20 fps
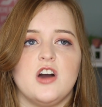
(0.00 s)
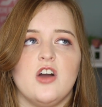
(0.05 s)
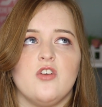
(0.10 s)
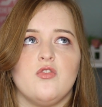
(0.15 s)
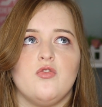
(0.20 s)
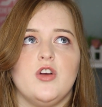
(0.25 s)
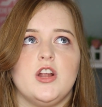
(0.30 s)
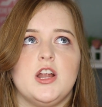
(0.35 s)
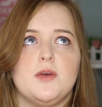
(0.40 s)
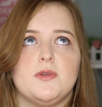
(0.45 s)

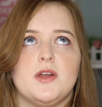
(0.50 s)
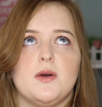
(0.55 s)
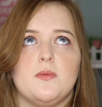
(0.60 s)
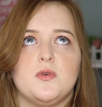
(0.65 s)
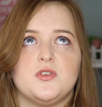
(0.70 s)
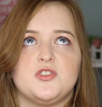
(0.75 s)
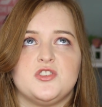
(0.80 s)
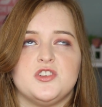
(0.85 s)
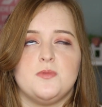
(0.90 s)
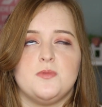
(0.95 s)
I've really been
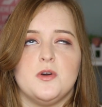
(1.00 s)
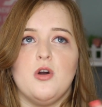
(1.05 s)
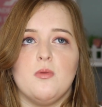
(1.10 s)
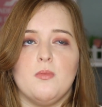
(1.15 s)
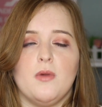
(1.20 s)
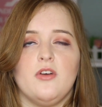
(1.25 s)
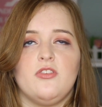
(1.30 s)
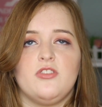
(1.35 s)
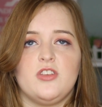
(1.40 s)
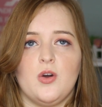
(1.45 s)
able
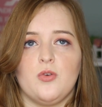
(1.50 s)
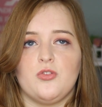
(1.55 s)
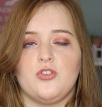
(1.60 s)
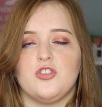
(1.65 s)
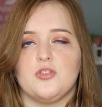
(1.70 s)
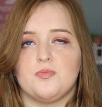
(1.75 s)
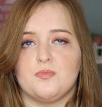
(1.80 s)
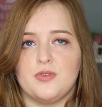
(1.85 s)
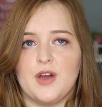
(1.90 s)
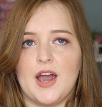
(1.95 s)
put my skills
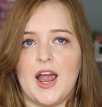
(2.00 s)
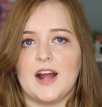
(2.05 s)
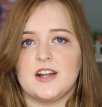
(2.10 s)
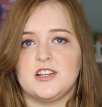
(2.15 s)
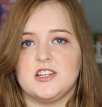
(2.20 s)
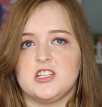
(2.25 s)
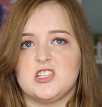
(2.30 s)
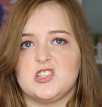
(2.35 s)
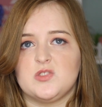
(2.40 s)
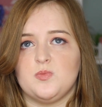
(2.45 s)
into
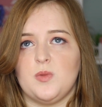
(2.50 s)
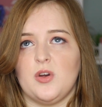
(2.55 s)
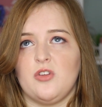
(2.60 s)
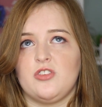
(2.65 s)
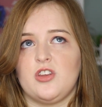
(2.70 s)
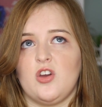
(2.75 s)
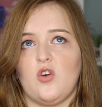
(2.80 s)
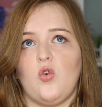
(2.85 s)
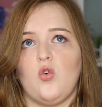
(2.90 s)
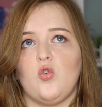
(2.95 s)
practice, my
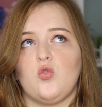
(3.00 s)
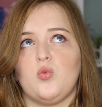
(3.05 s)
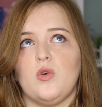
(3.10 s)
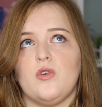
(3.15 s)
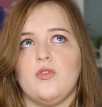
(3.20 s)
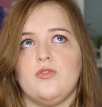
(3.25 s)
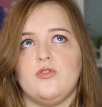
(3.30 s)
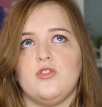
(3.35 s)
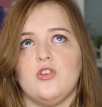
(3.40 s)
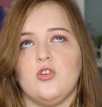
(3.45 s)
skills
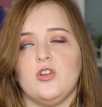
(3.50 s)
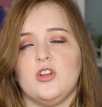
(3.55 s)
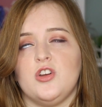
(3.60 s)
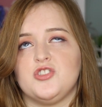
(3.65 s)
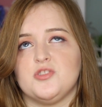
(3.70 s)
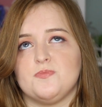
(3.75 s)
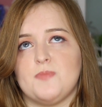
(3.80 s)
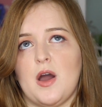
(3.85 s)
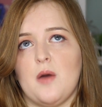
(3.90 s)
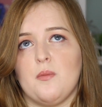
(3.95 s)
with
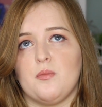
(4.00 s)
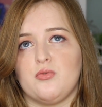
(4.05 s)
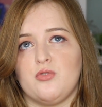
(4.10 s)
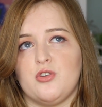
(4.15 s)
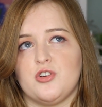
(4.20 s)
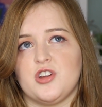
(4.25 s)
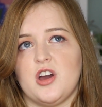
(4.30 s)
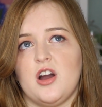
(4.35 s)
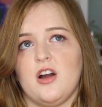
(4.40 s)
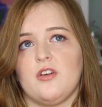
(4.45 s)
knowledge about
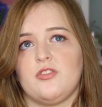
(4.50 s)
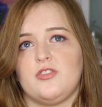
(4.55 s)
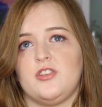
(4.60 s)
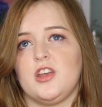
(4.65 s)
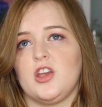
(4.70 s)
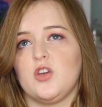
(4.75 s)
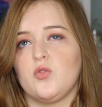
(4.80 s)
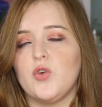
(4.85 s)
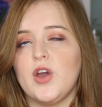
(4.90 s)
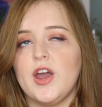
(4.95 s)
products
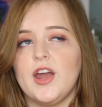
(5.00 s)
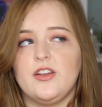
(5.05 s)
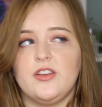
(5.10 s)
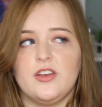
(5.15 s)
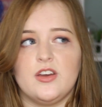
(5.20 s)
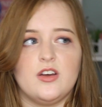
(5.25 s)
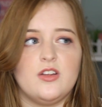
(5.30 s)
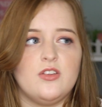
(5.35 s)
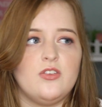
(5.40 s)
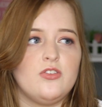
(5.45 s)
and
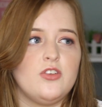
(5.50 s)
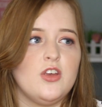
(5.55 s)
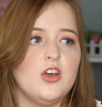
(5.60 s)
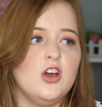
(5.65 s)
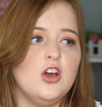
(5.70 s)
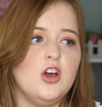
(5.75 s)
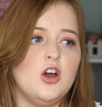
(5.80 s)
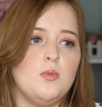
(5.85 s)
ingredients,